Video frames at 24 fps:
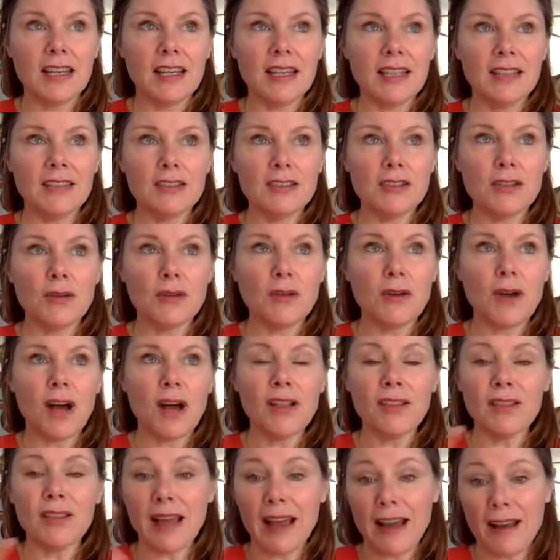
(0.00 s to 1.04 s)
And so
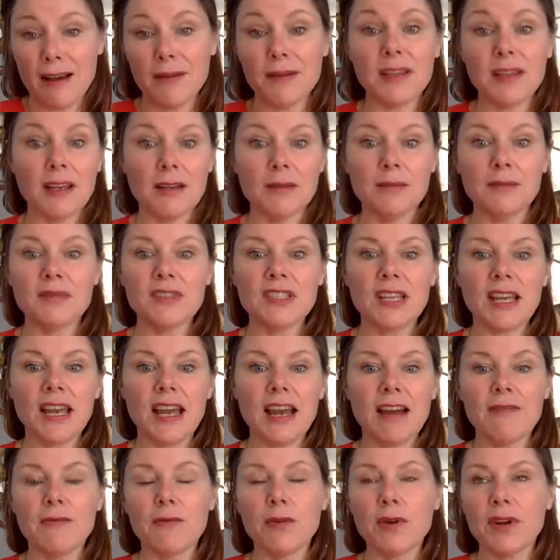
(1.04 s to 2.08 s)
allow them to
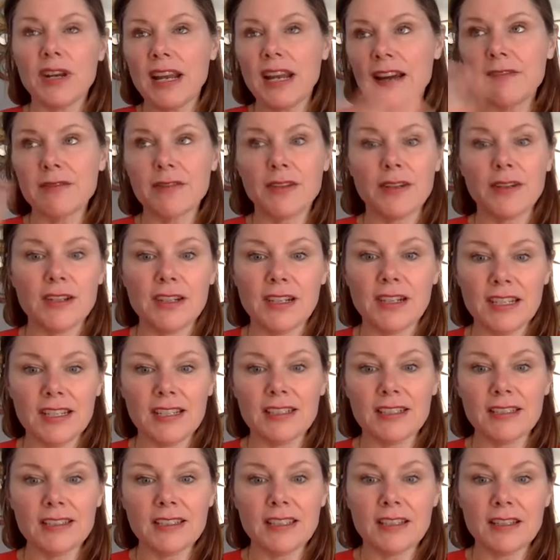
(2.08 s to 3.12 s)
have whatever it
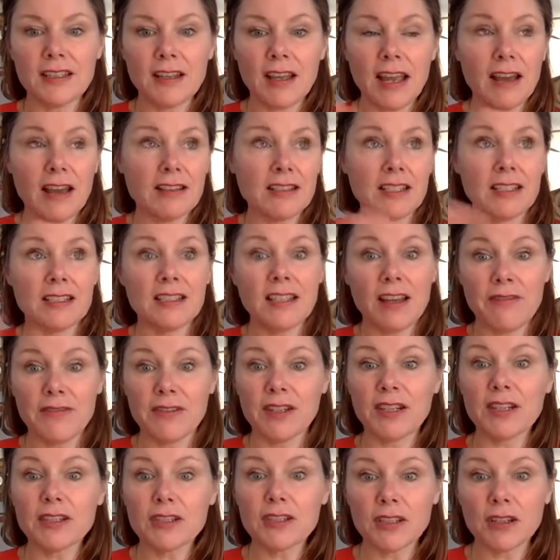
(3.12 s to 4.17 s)
is as a
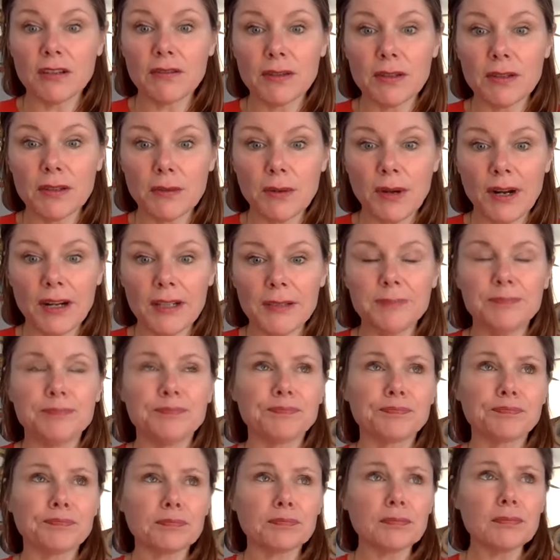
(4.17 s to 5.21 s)
definition of who you are
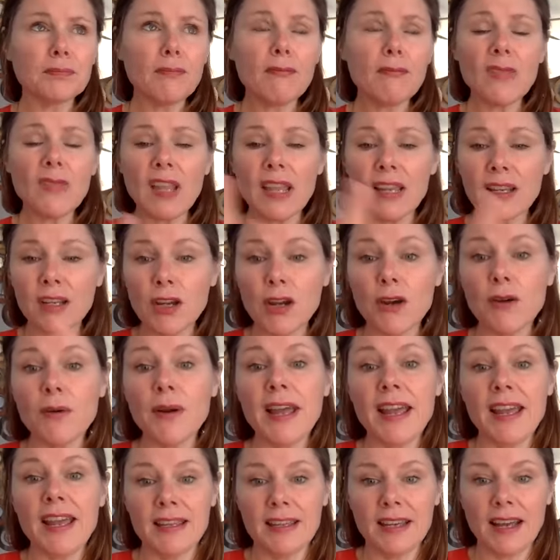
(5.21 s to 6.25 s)
and go
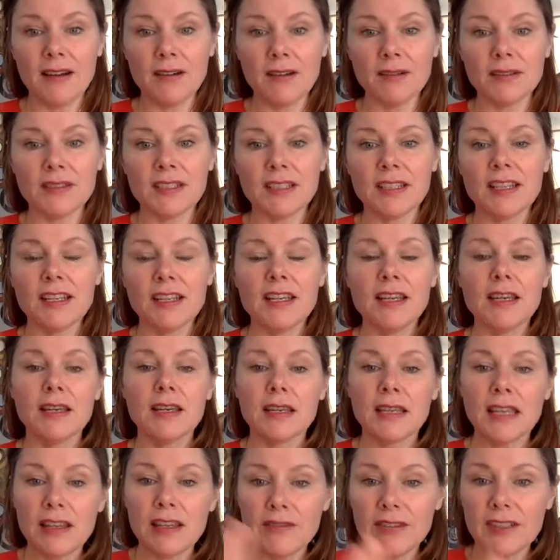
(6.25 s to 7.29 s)
hang out,
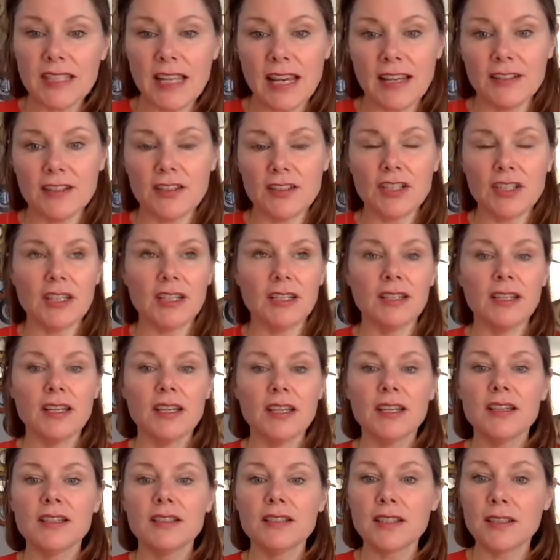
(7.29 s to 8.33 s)
give attention
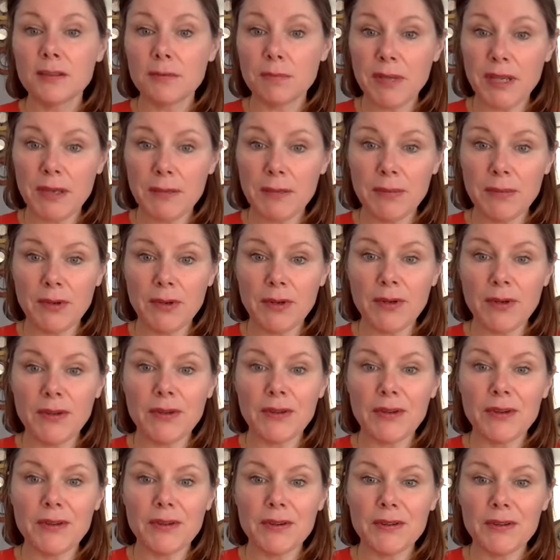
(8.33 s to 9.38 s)
to the
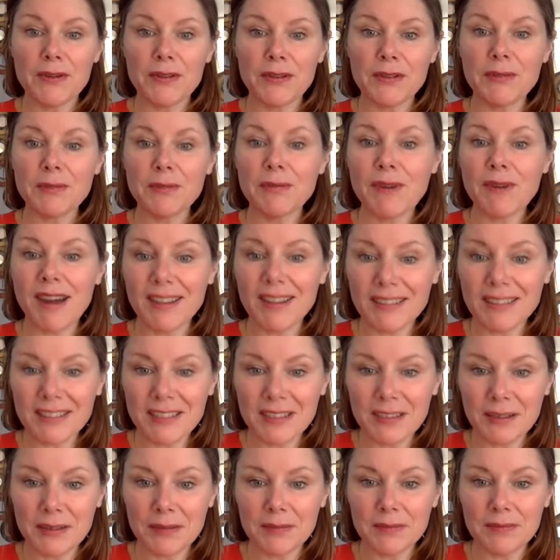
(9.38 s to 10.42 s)
people you want
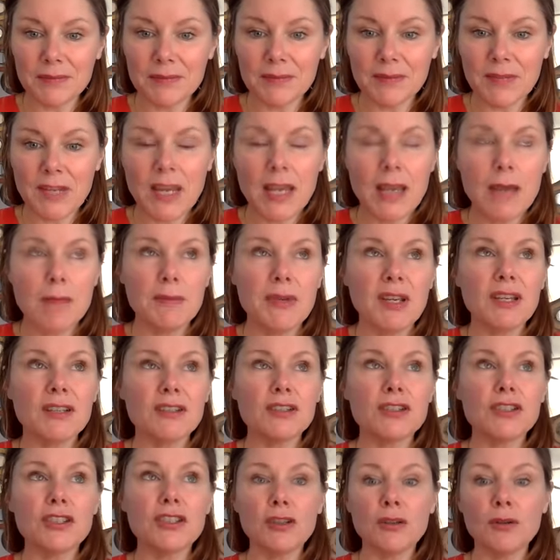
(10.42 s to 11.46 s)
to.
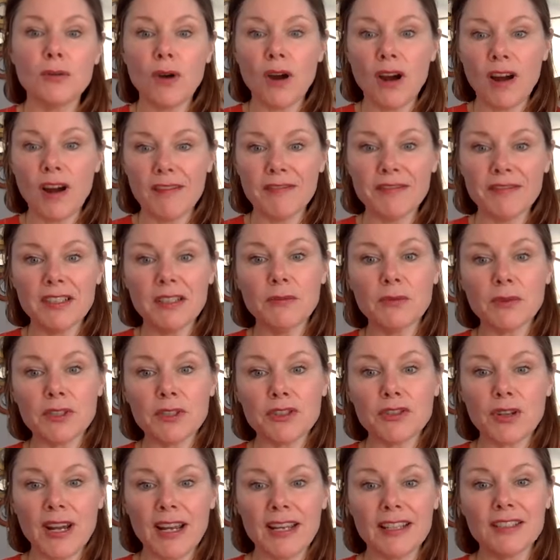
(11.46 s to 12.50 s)
Because too often we're
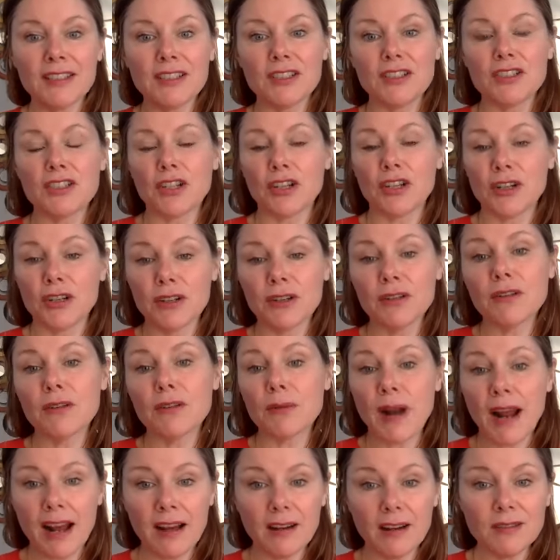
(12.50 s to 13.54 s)
trying to turn
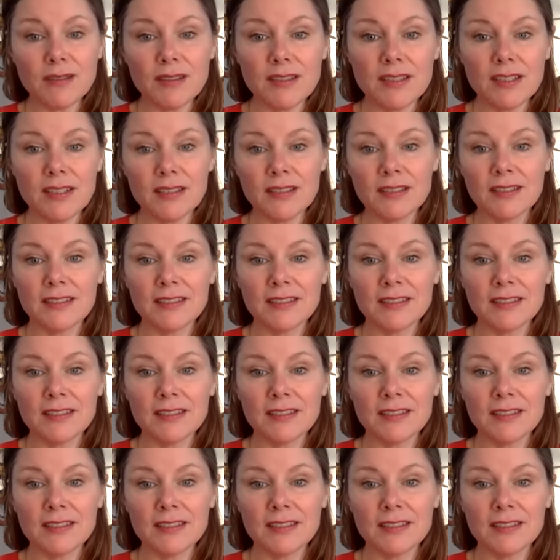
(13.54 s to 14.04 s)
around